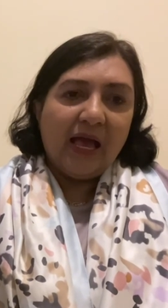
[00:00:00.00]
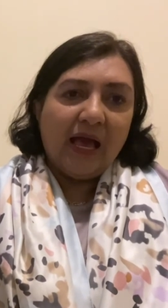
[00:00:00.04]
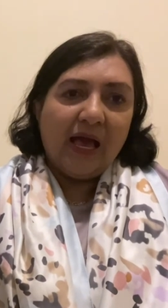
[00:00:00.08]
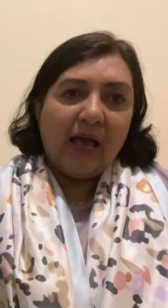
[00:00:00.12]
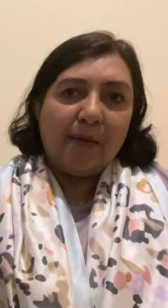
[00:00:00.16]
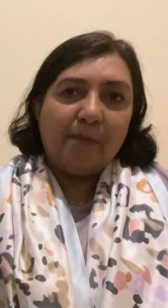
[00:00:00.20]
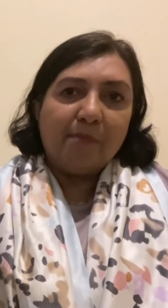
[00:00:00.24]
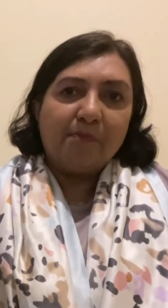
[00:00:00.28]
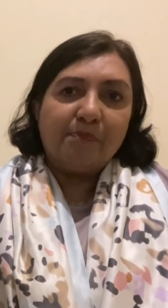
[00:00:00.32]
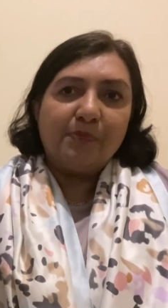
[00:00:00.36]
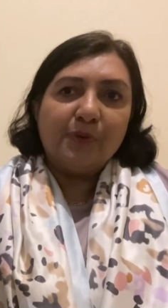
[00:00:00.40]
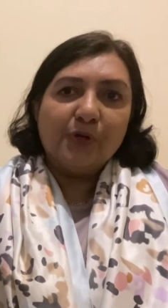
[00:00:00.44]

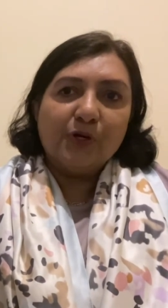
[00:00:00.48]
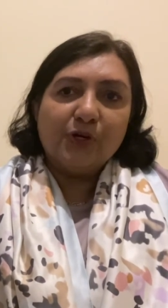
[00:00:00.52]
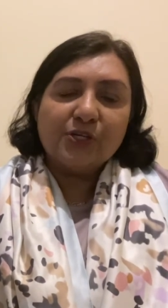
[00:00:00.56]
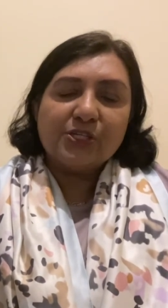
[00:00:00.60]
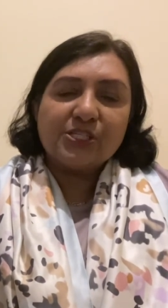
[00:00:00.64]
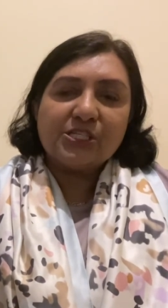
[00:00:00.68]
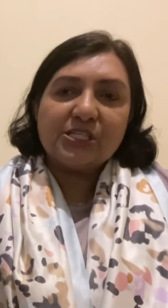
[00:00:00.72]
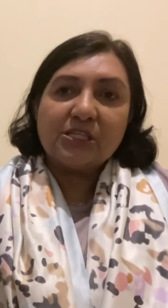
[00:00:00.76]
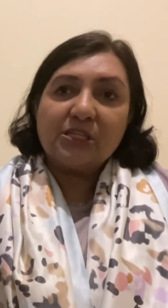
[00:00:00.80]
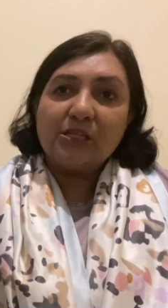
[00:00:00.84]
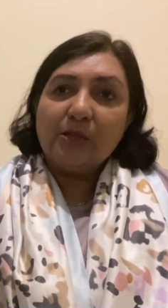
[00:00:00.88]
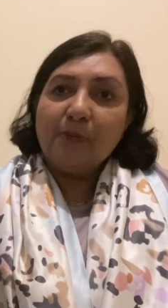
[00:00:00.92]

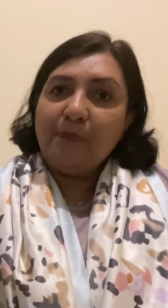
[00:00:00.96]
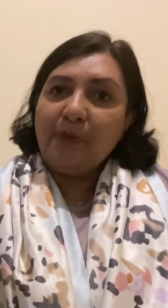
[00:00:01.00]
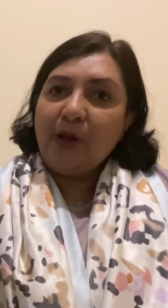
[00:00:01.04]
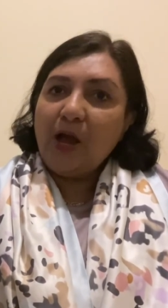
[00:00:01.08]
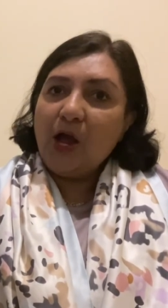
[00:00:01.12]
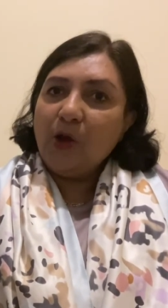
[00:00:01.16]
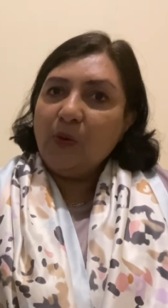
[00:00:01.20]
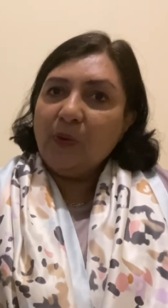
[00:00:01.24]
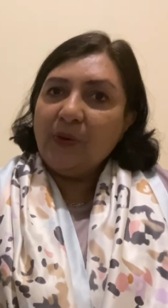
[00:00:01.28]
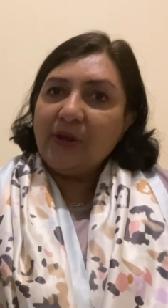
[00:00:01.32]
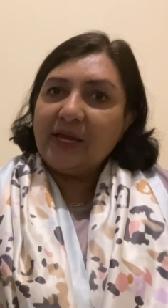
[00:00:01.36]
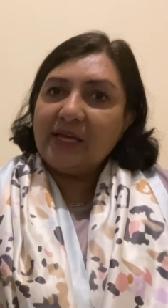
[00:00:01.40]
But the
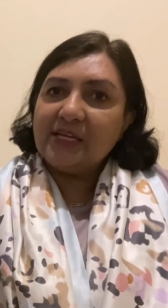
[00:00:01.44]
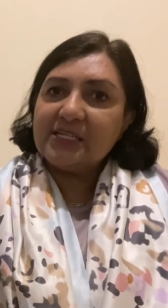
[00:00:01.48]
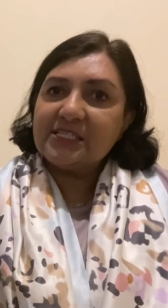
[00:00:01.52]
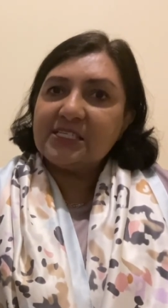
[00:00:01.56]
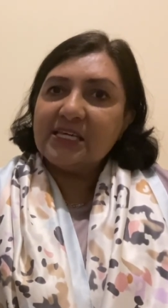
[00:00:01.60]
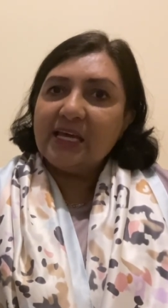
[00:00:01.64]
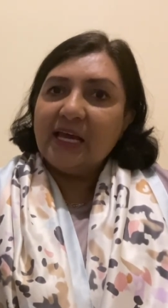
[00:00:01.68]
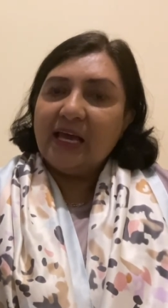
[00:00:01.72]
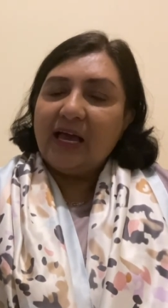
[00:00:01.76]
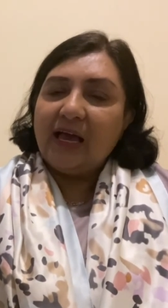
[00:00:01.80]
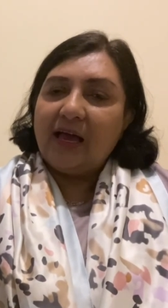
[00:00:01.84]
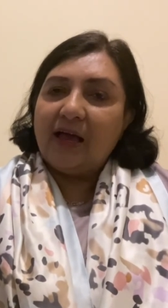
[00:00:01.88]
poet,
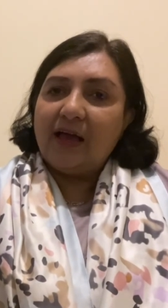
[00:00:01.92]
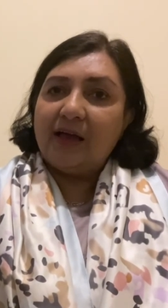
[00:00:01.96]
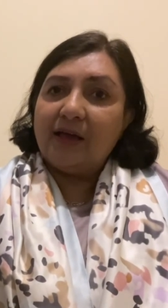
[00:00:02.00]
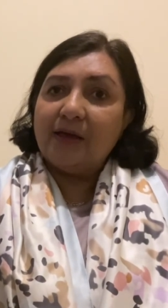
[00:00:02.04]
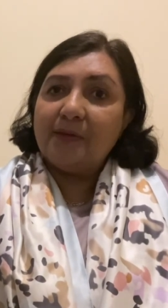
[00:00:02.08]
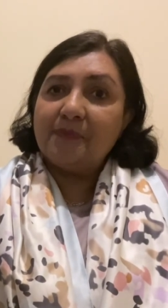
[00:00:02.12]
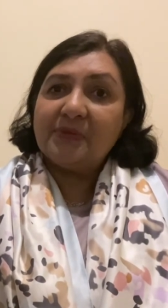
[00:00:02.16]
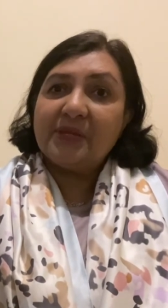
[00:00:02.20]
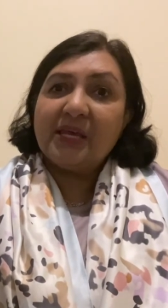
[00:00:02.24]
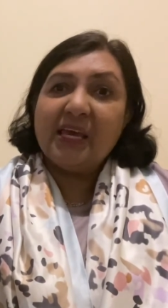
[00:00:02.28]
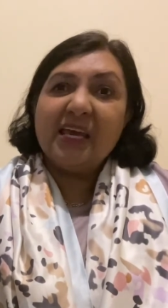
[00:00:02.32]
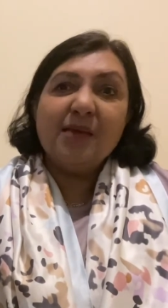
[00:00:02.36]

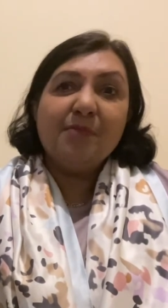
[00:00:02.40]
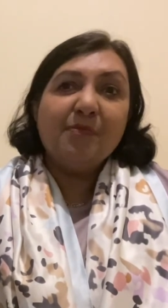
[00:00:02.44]
he